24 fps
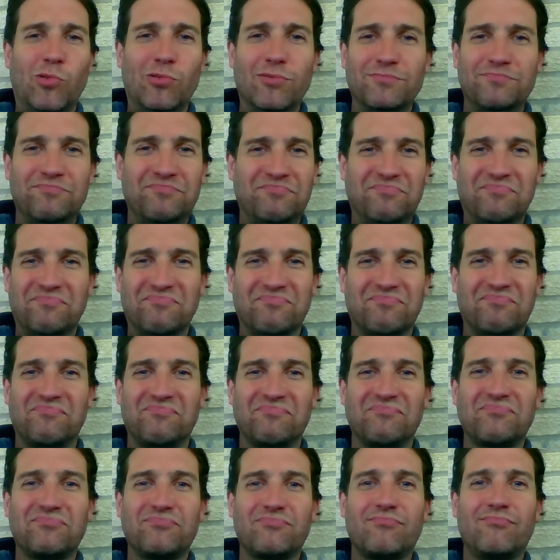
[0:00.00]
years old,
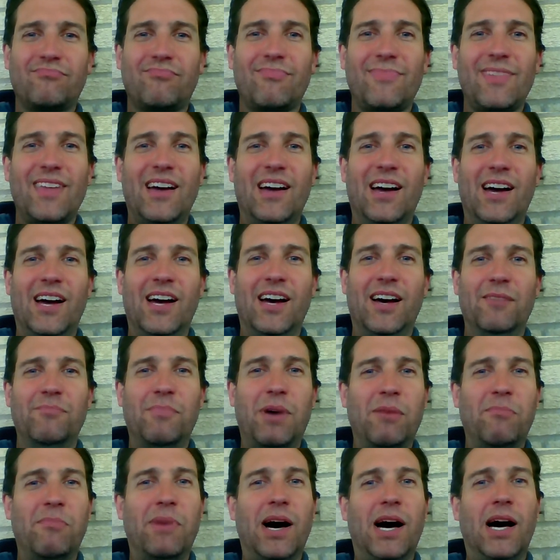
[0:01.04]
my